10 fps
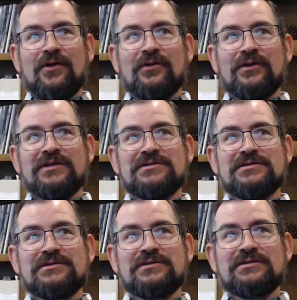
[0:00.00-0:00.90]

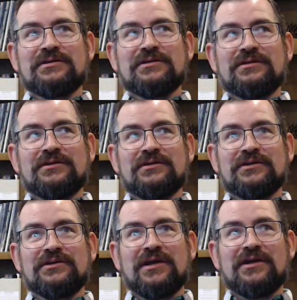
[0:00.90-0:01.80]
is the
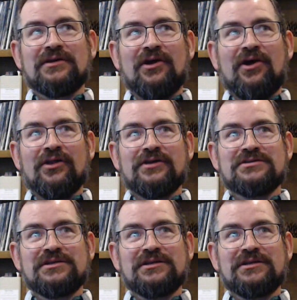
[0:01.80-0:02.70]

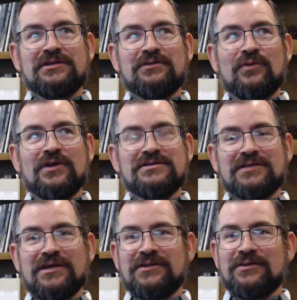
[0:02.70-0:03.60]
technology, what is
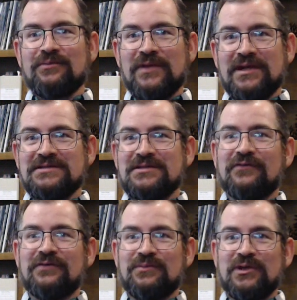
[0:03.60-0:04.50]
like the mix
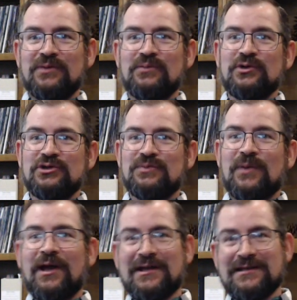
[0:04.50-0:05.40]
of it being pushed
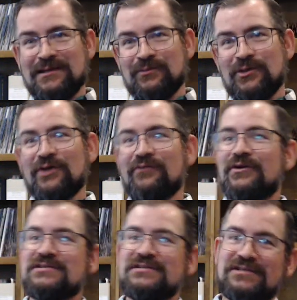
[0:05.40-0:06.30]
by academia
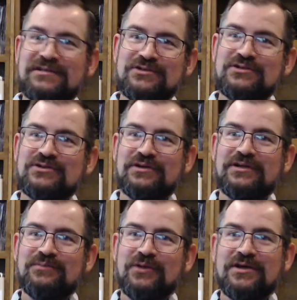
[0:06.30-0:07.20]
versus industry?
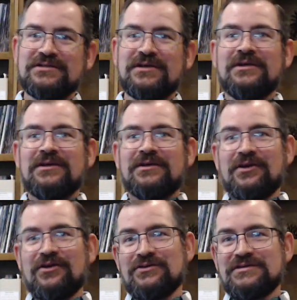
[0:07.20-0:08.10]
Because,
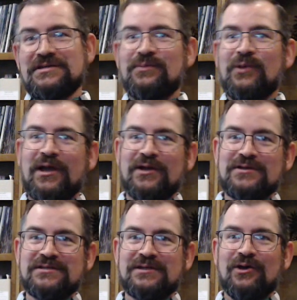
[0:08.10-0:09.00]
you see
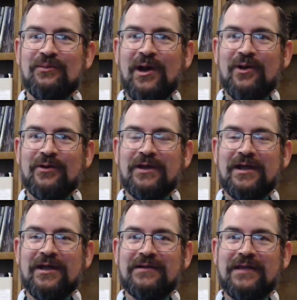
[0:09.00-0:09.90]
players that come out
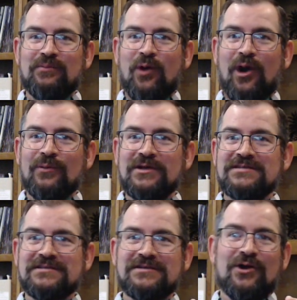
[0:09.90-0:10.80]
and they
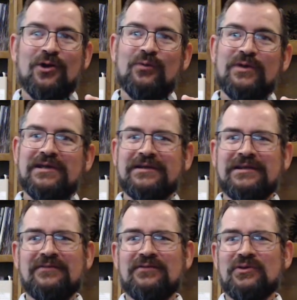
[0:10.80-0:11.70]
promise, we can
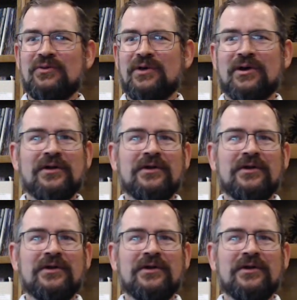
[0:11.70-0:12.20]
give you a